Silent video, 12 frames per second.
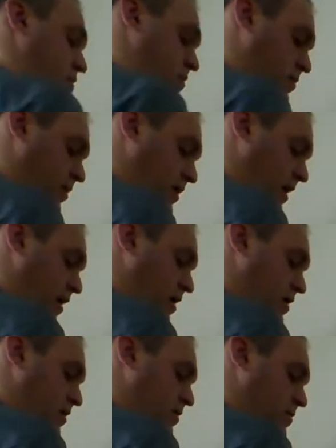to the
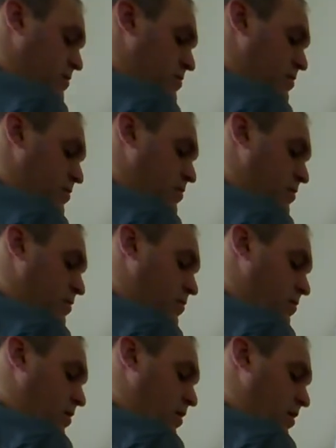
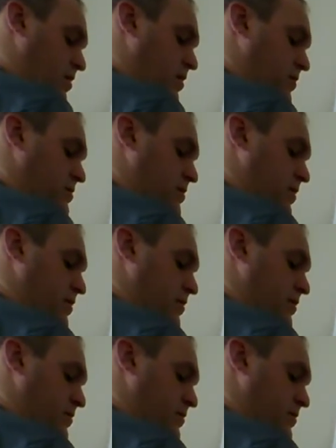roller coaster.